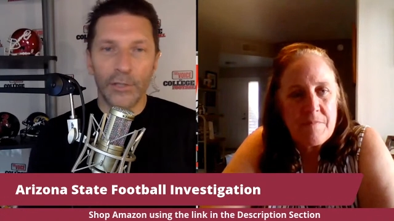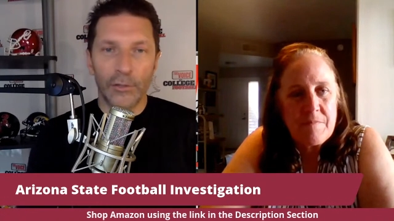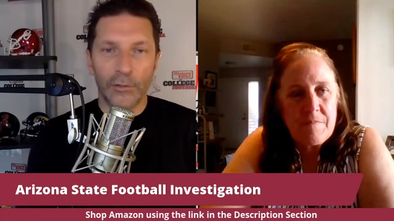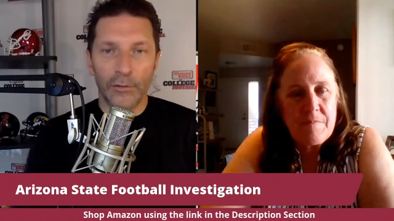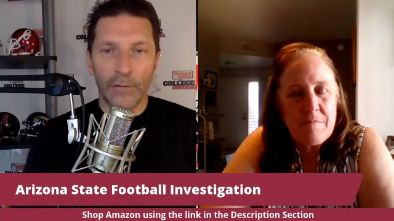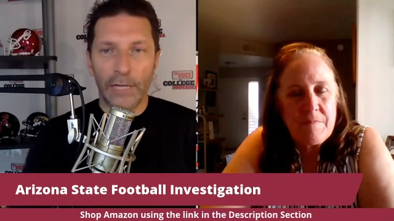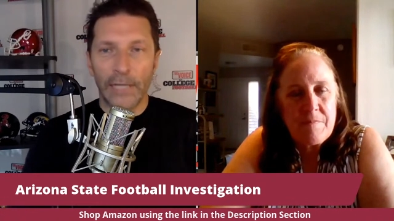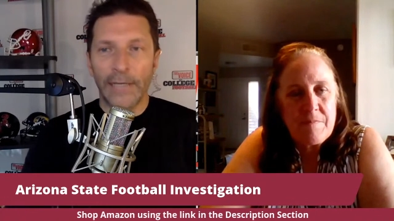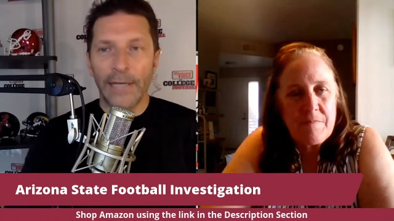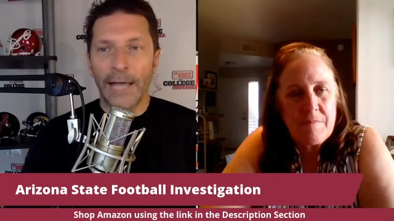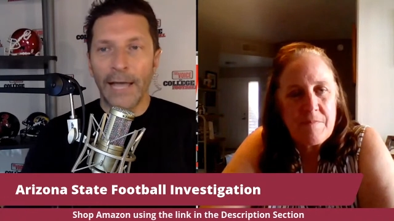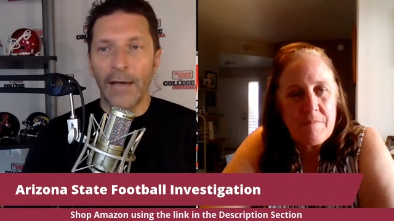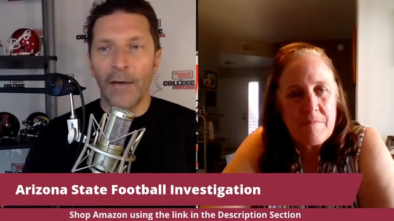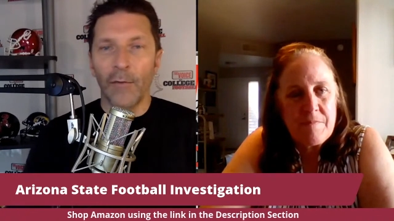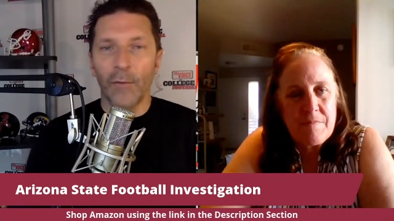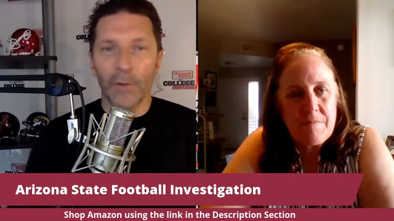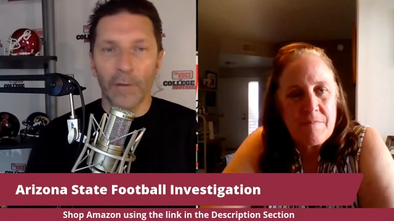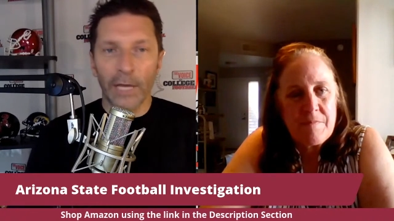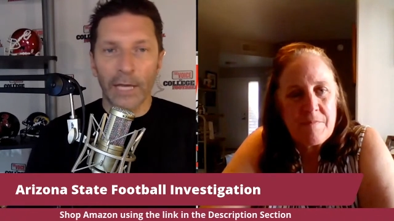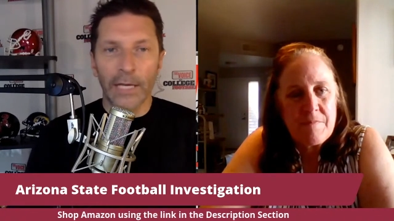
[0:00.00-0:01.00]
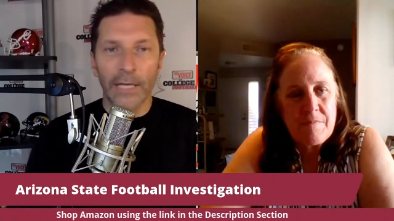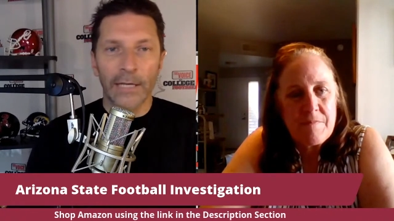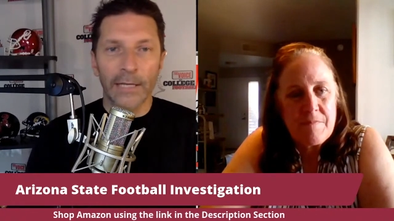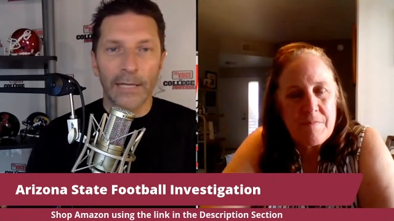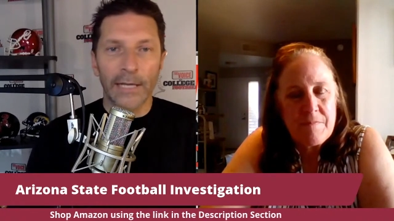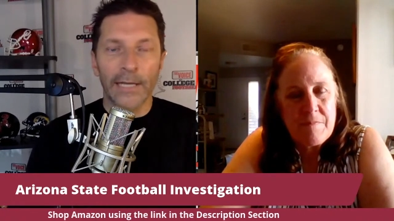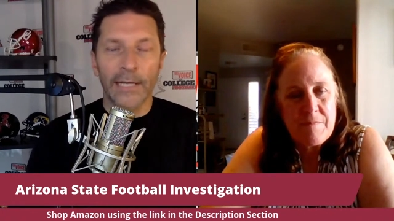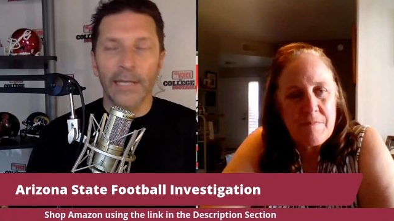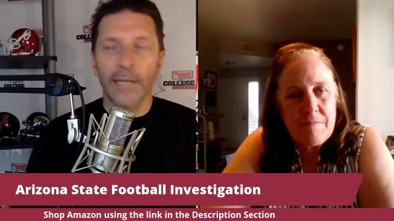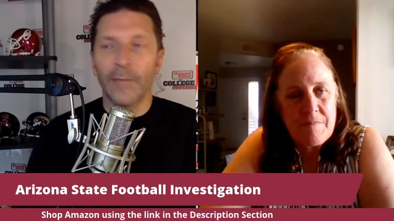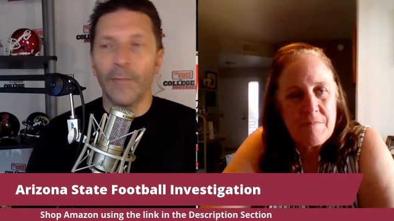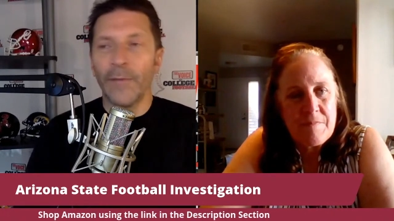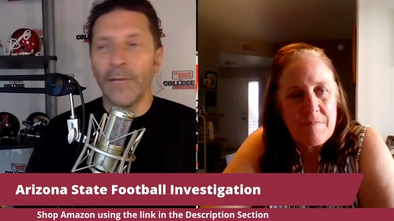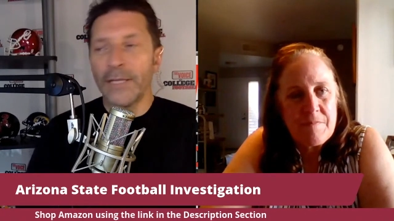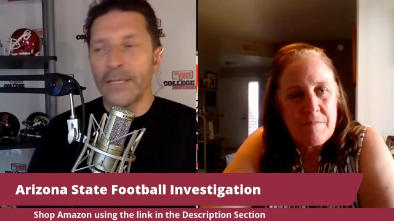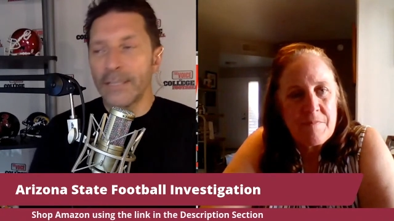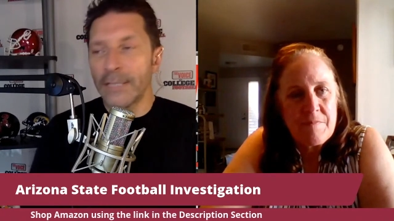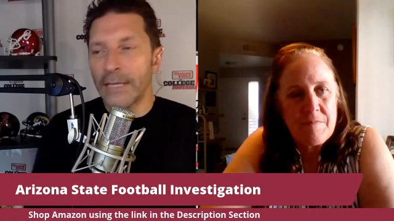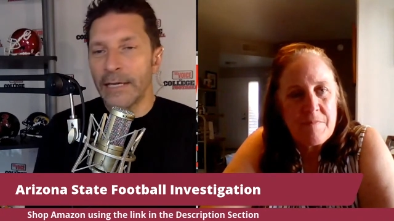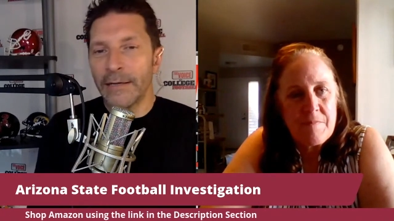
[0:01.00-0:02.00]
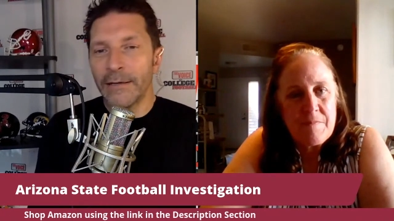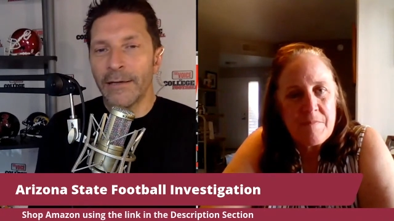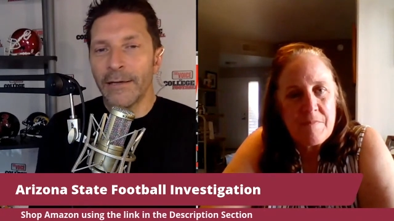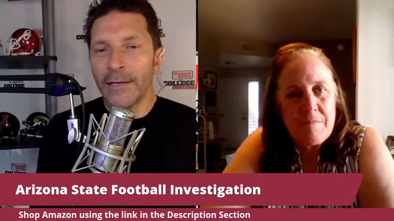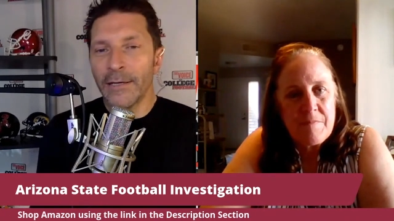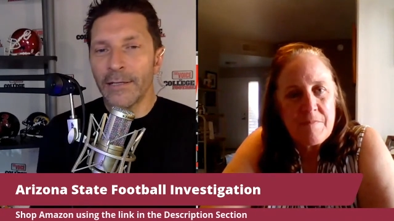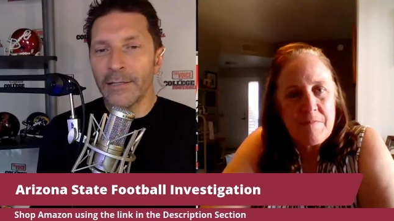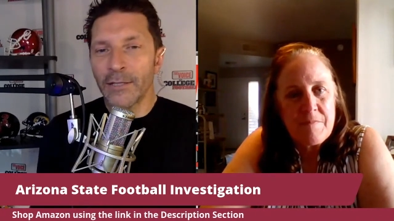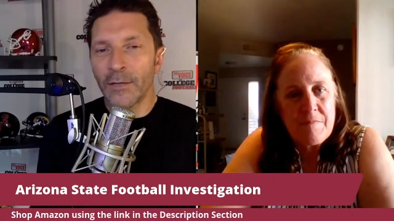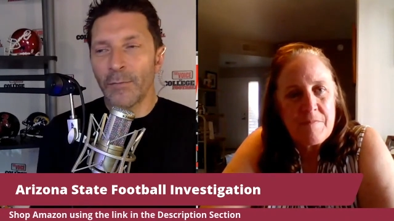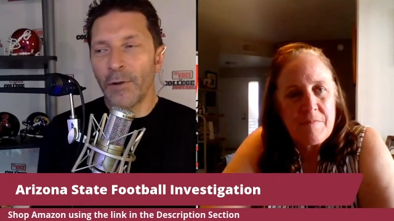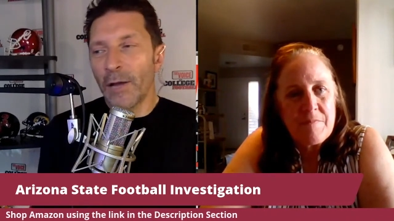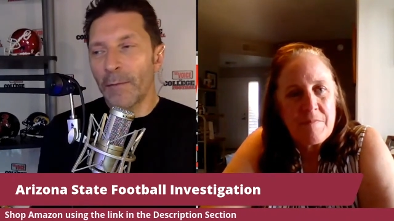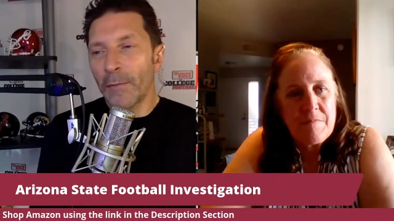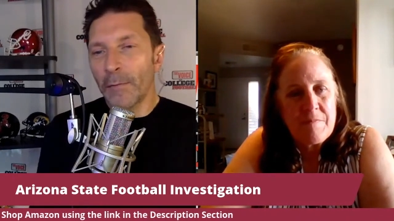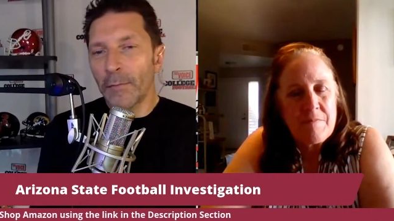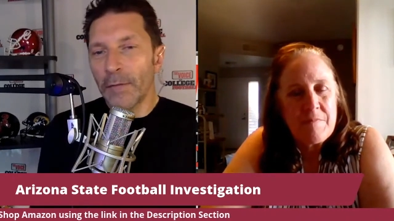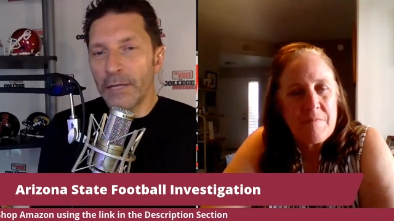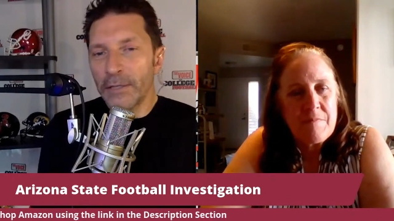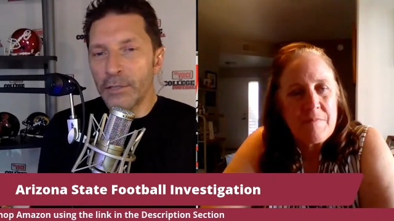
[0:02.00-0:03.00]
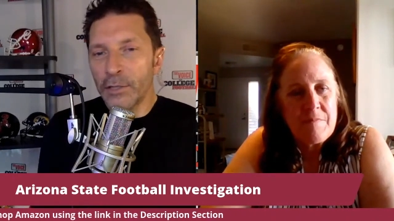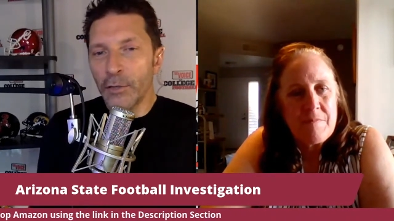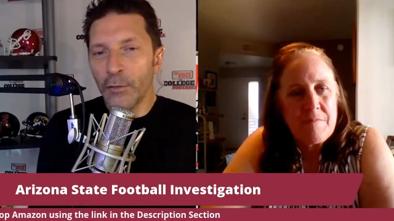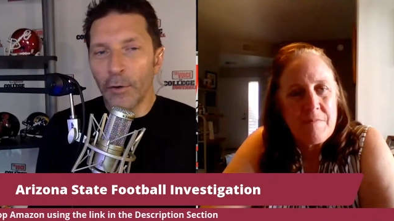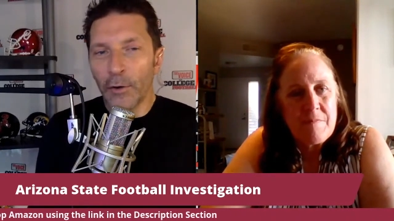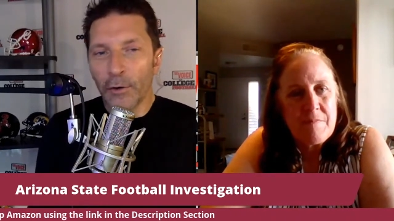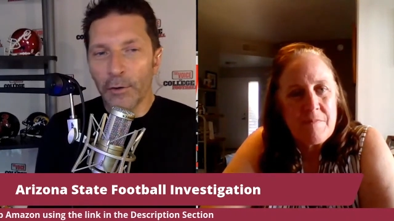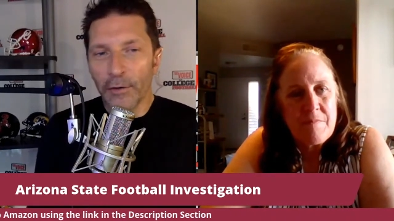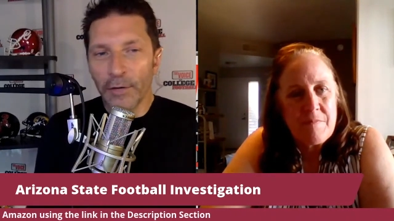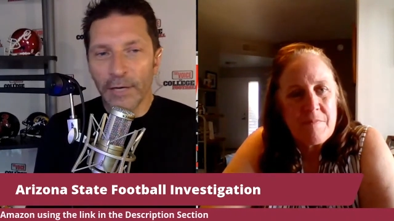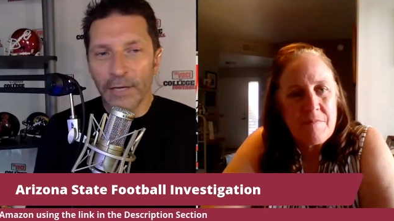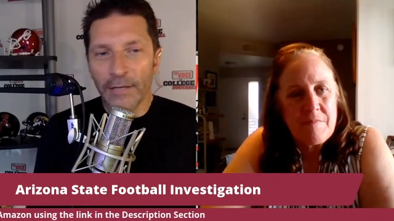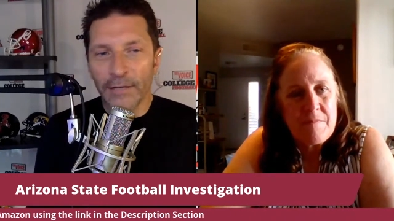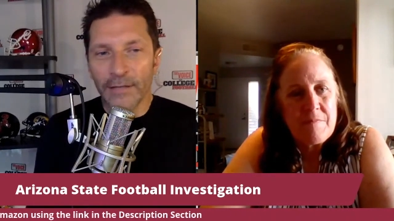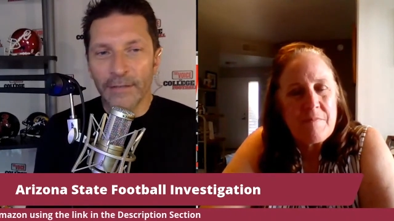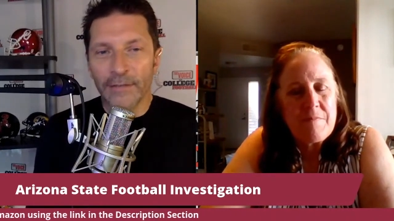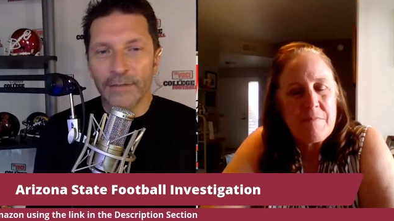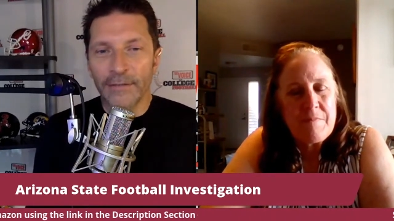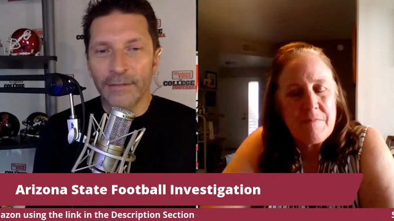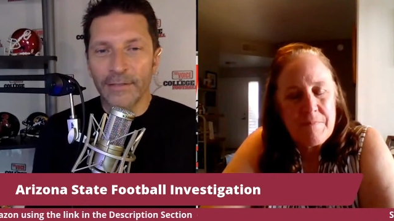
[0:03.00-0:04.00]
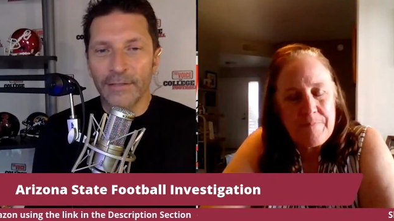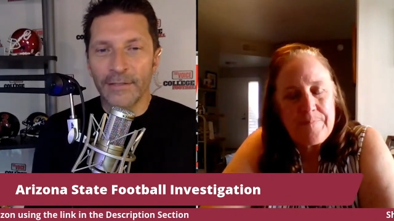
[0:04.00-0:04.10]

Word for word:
Speaker 1: June, and now we're getting a lot of commits in. So probably too early to,